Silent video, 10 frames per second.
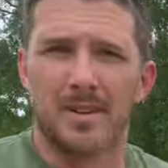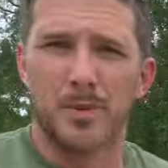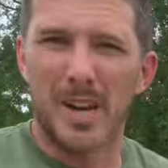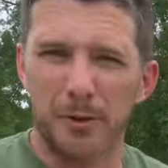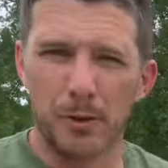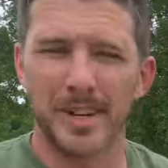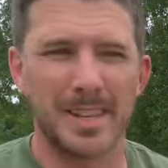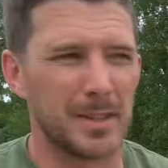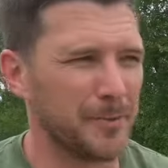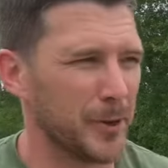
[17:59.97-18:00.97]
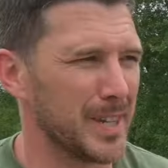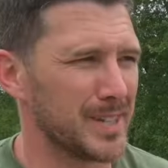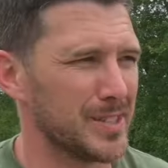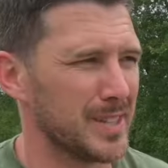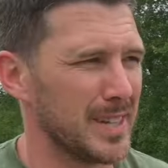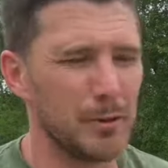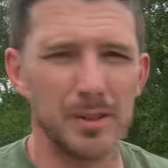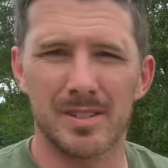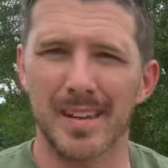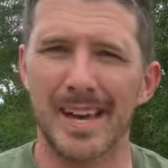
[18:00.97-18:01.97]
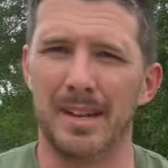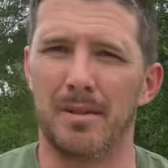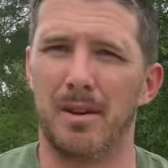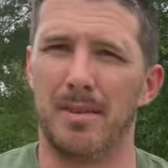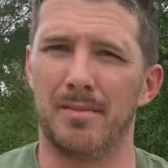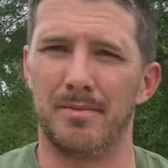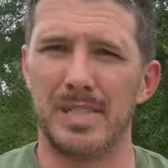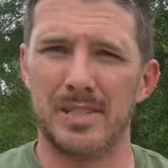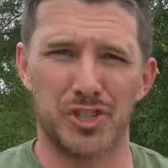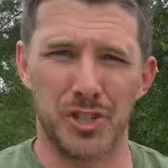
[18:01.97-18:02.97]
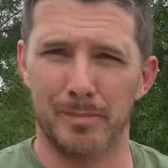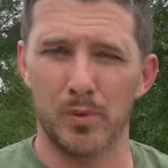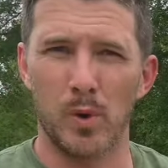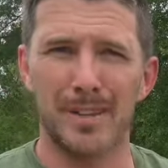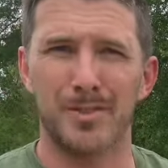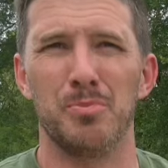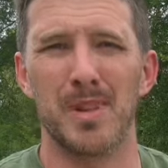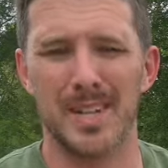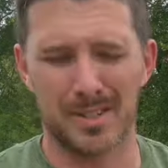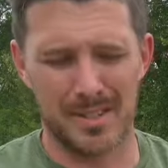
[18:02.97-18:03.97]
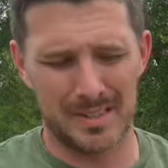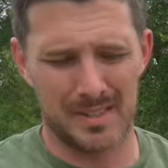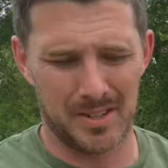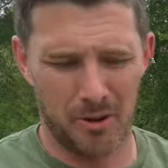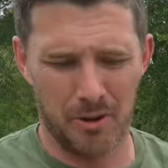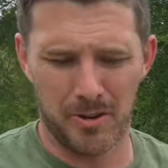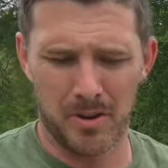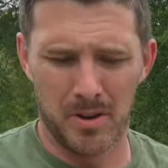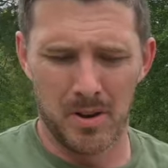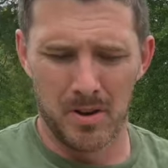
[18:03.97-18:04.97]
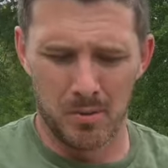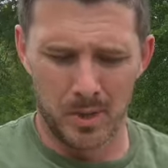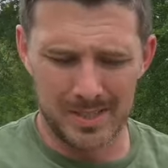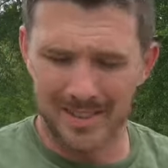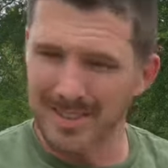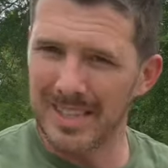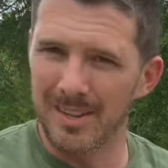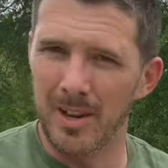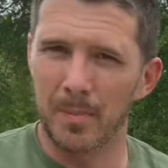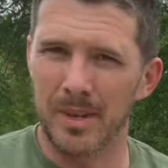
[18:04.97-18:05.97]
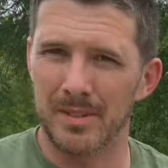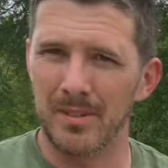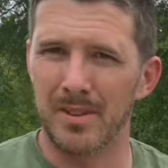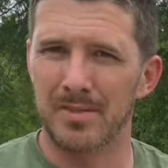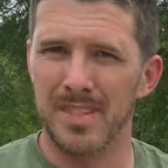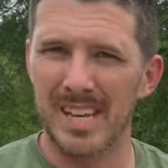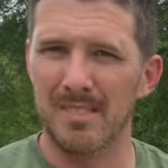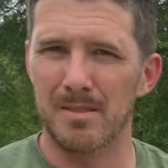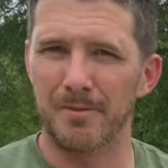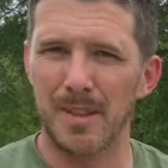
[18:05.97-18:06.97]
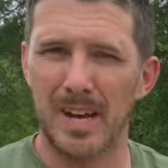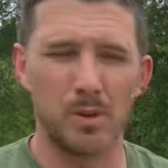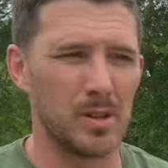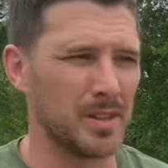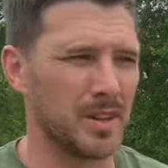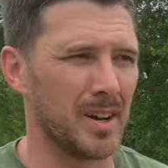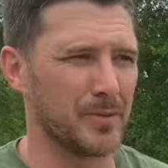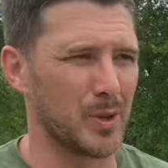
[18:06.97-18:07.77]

So after looking at the footage, it looks like it's shimmed way much, that the starter wasn't getting up into the teeth of the flywheel enough.